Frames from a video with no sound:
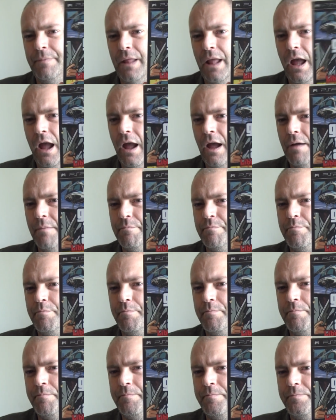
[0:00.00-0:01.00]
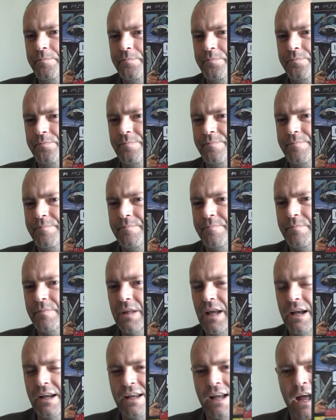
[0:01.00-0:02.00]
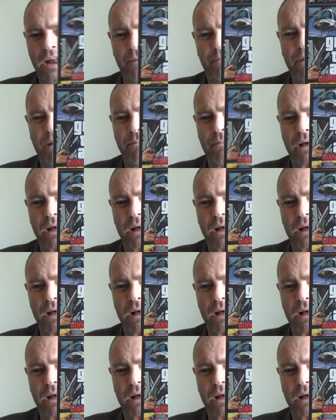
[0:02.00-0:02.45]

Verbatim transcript: uh, I can't remember.